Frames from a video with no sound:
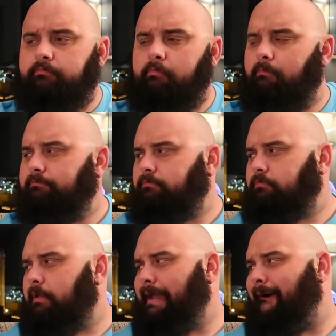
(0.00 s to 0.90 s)

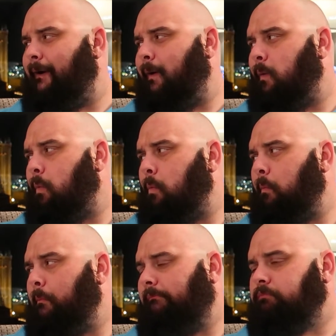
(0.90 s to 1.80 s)

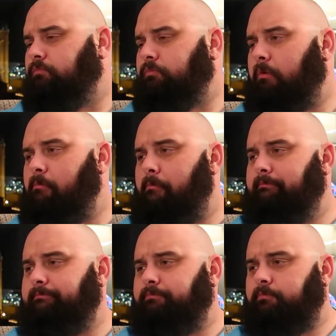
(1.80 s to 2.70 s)

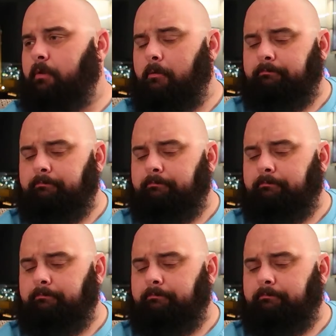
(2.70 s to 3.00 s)
(silent)